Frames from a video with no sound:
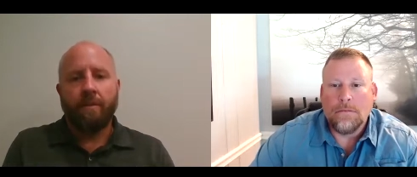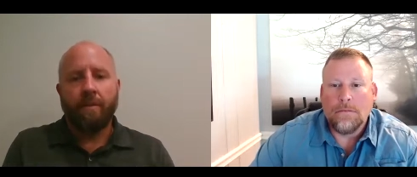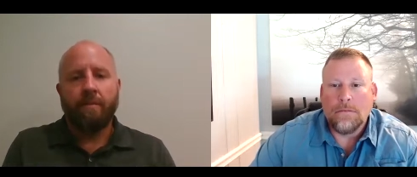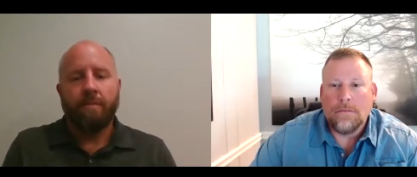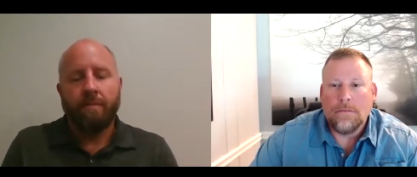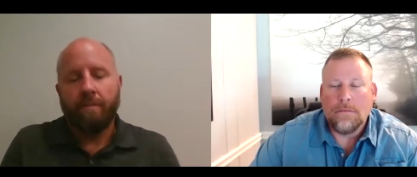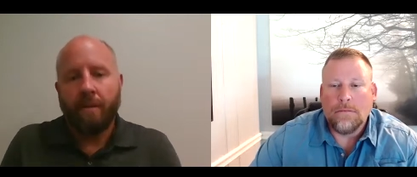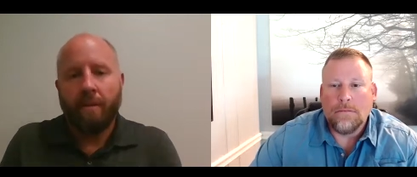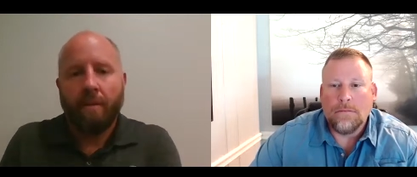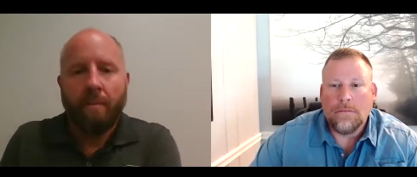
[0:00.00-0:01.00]
Speaker 1: So,
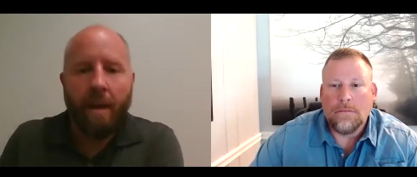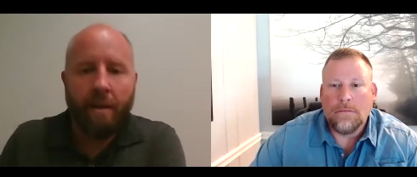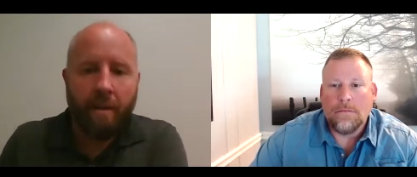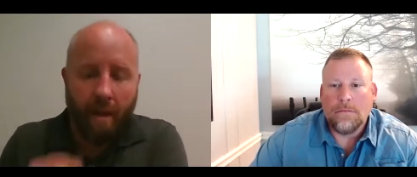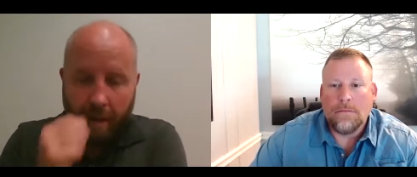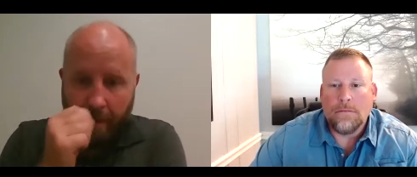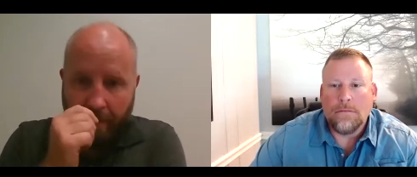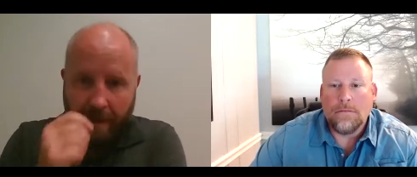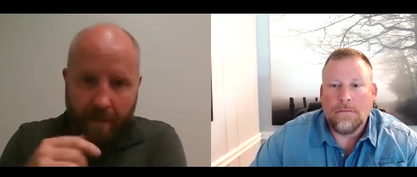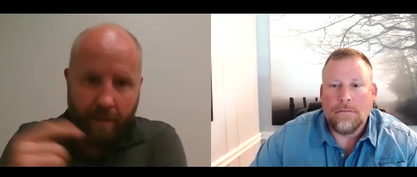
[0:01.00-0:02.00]
you know, I'm kind of, I need to
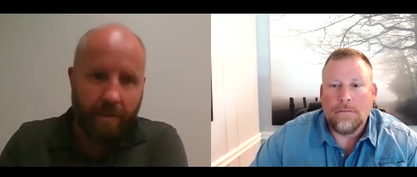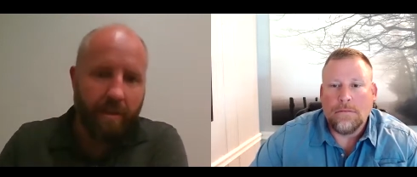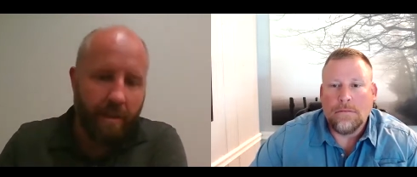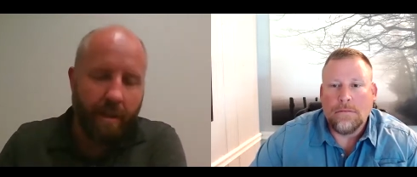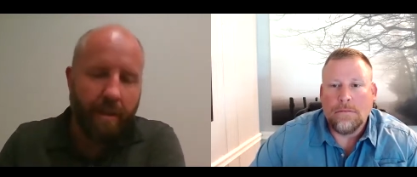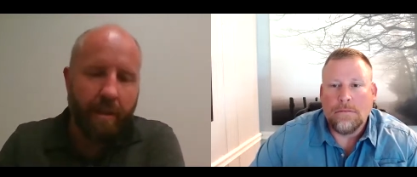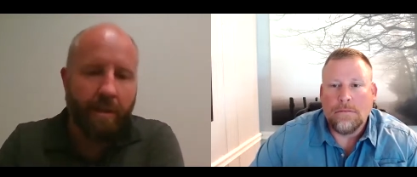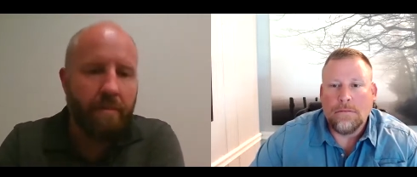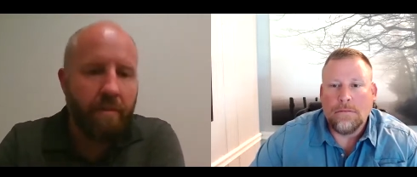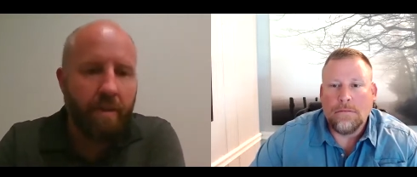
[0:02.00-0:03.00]
find just enough, you
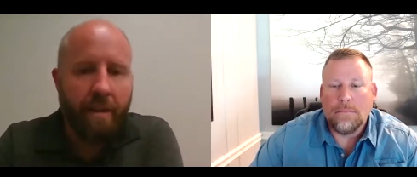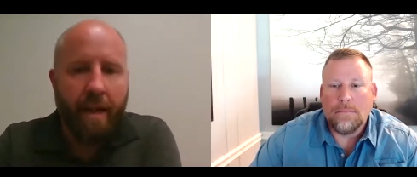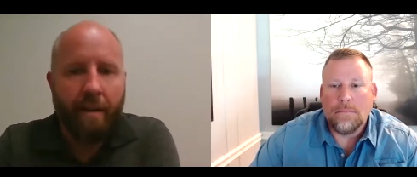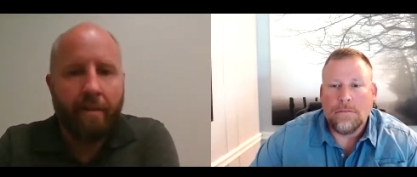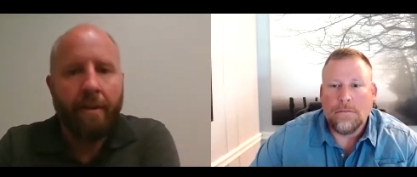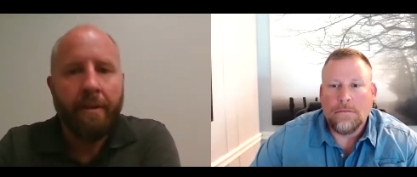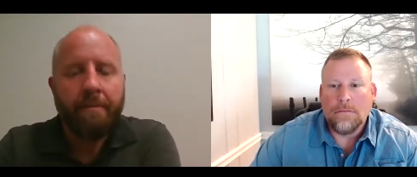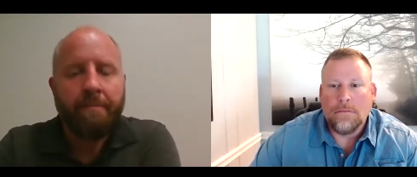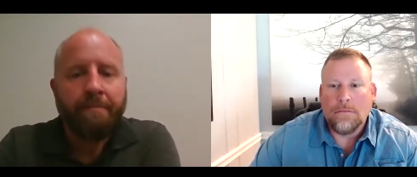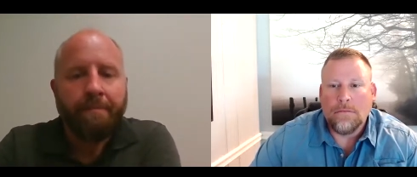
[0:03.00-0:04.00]
know, just to have.
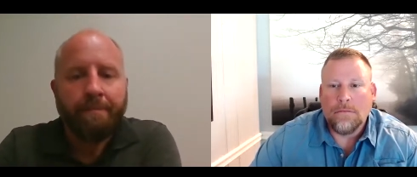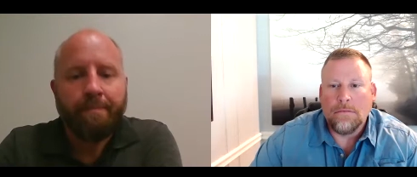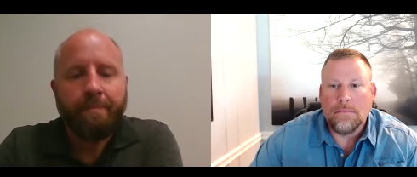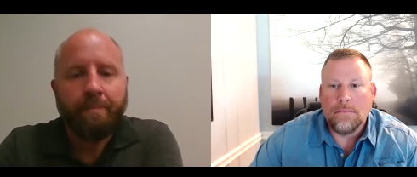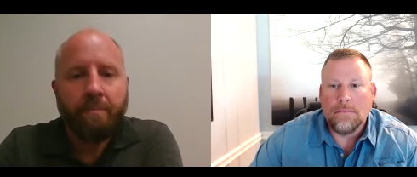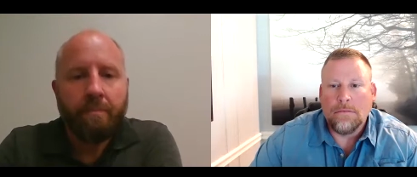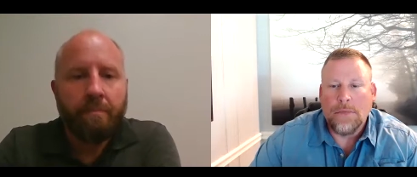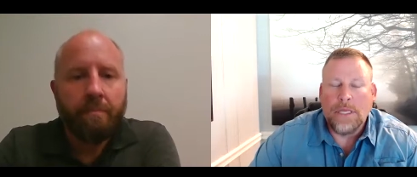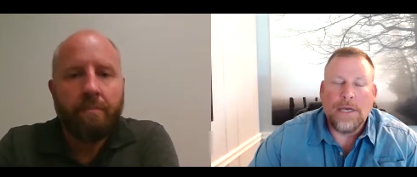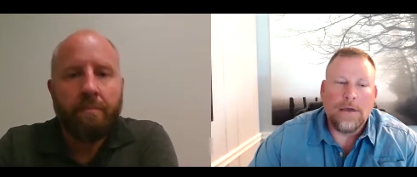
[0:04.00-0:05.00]

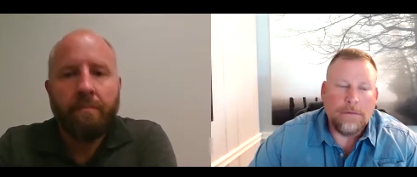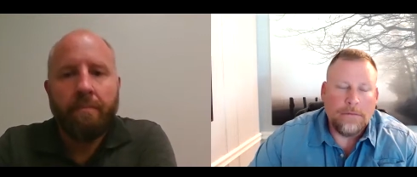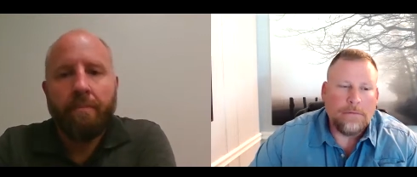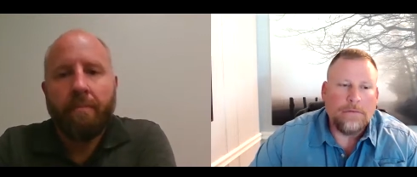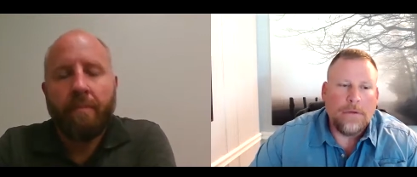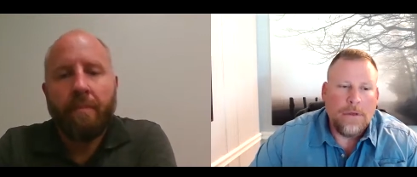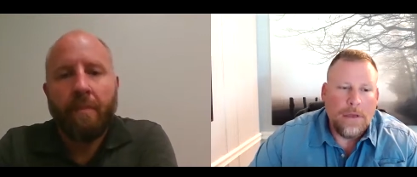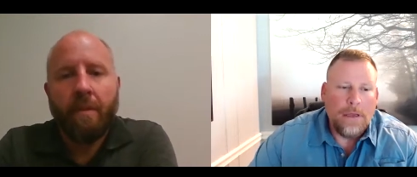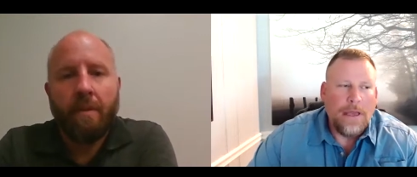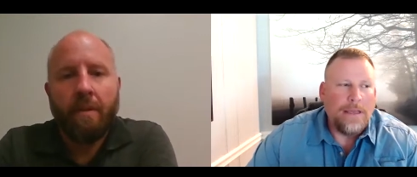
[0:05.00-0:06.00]
Yeah.
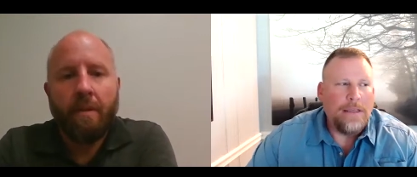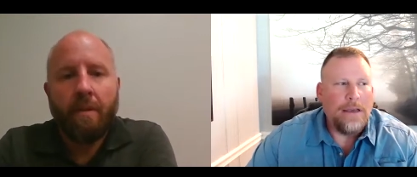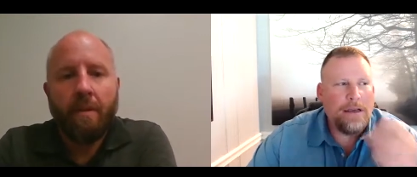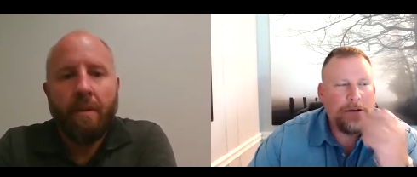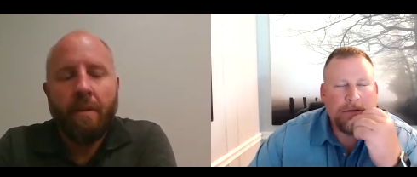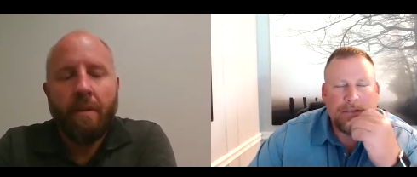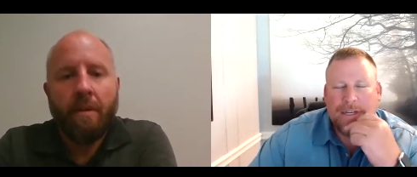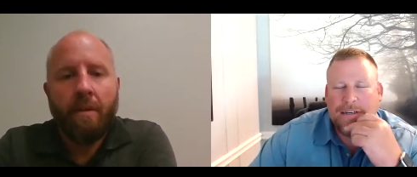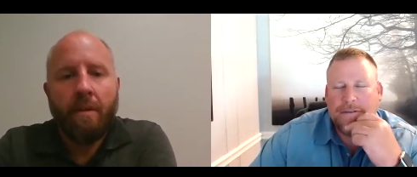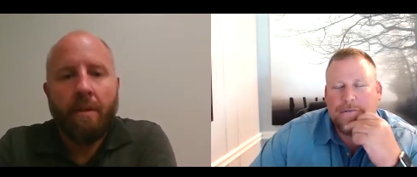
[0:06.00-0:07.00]
Speaker 2: Yeah. I was, I
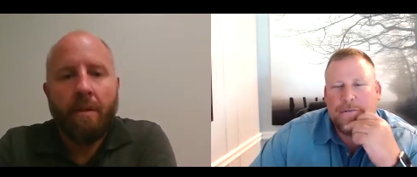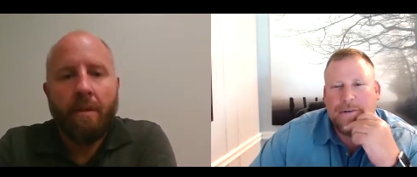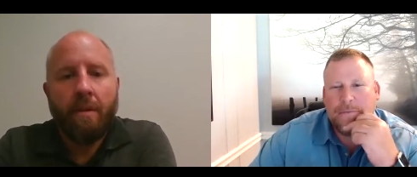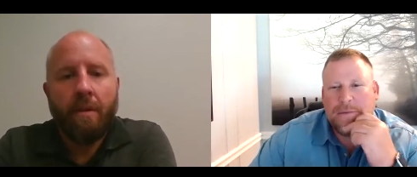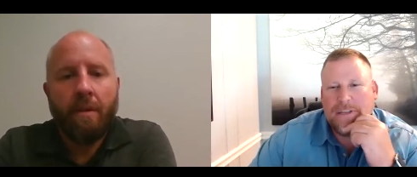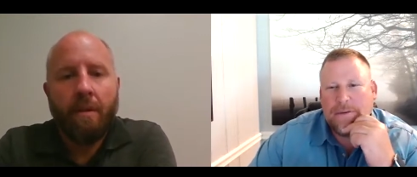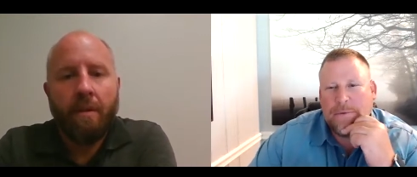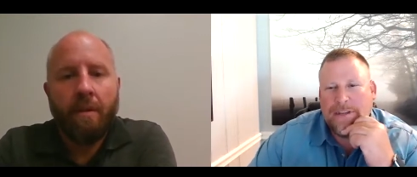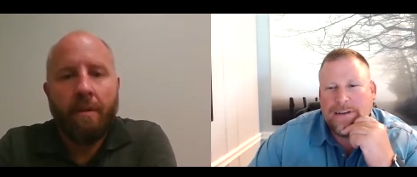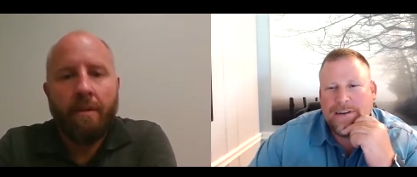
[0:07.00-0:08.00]
never want to be
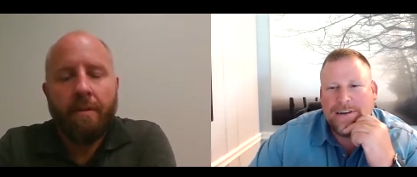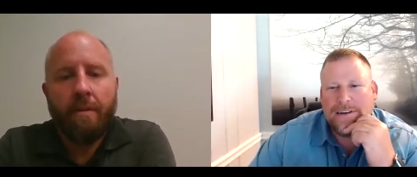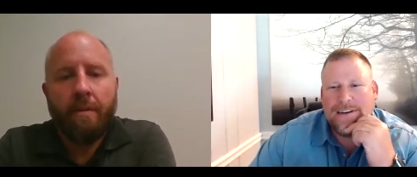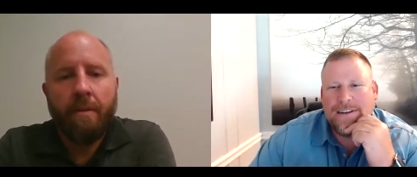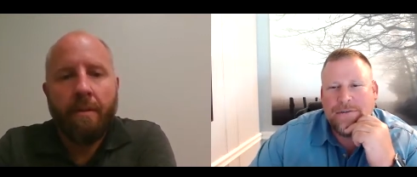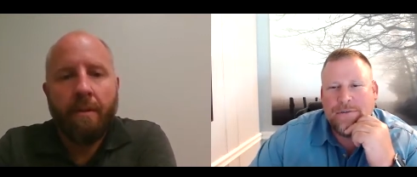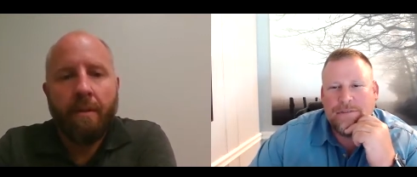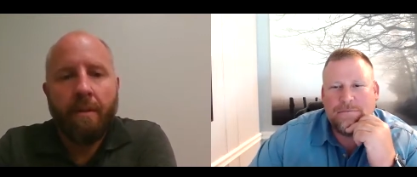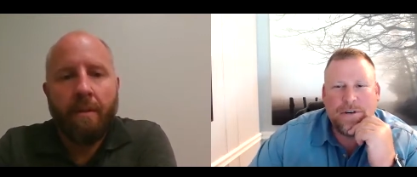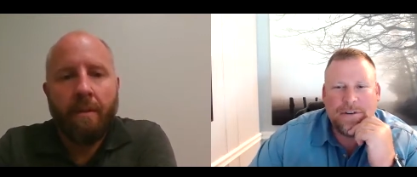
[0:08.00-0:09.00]
dependent on any
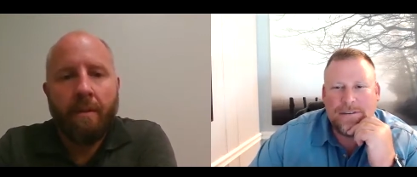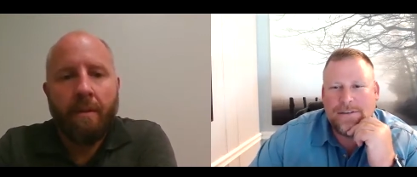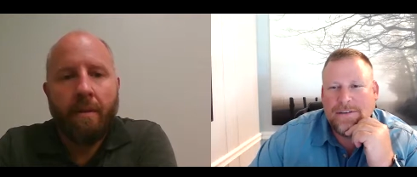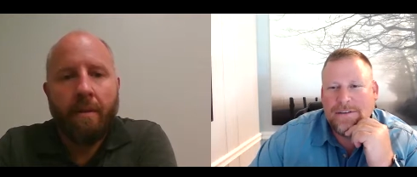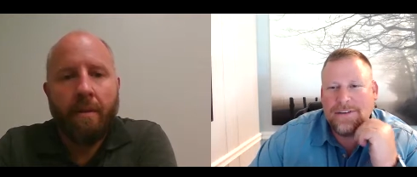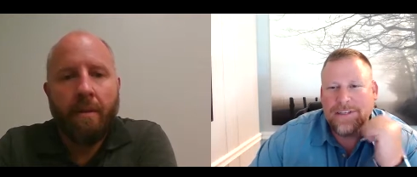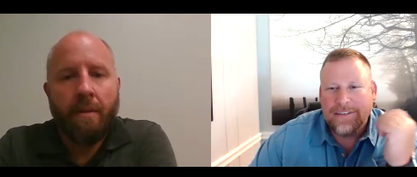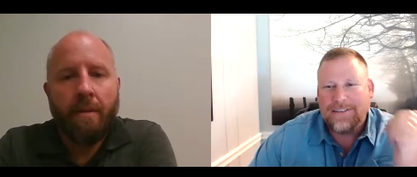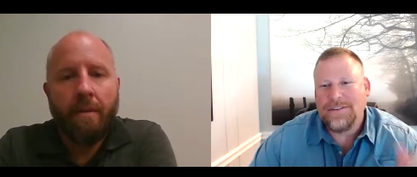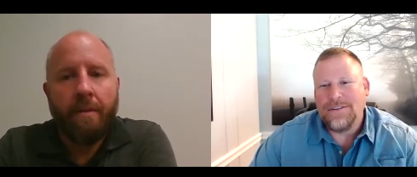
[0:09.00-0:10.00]
one person or
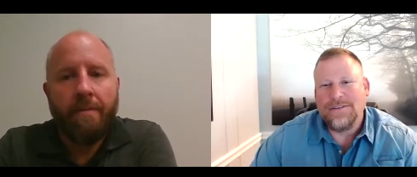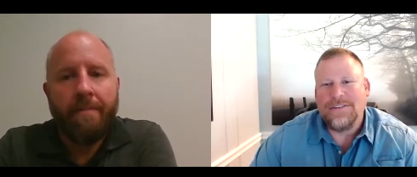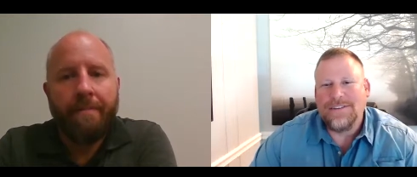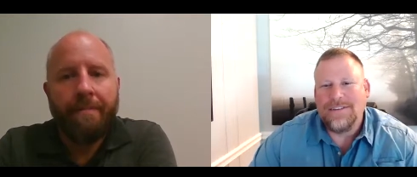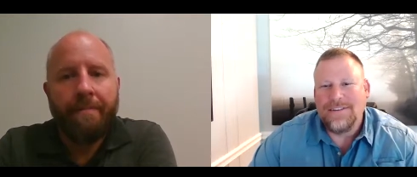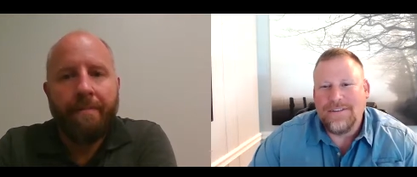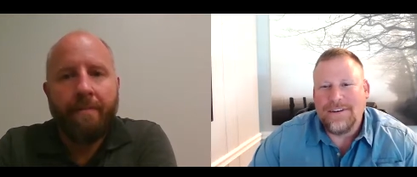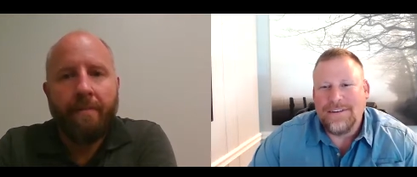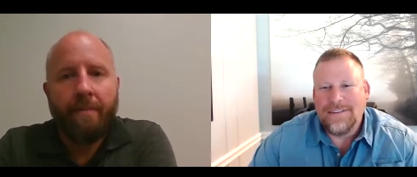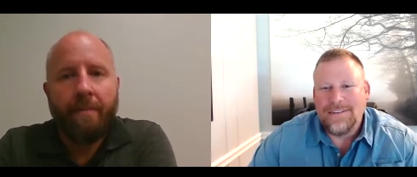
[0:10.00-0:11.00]
institution
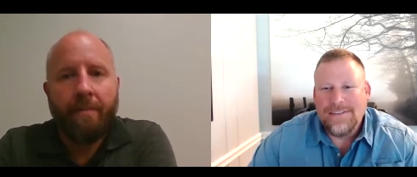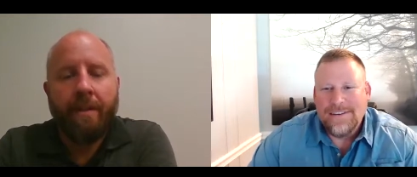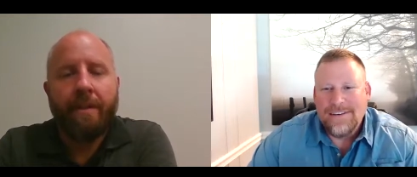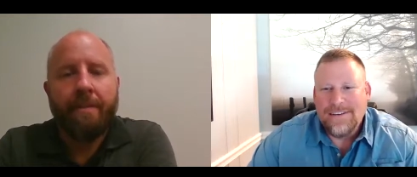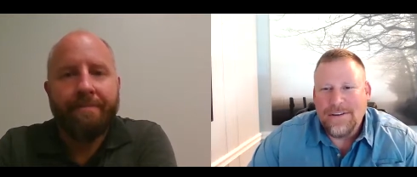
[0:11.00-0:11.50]
or right.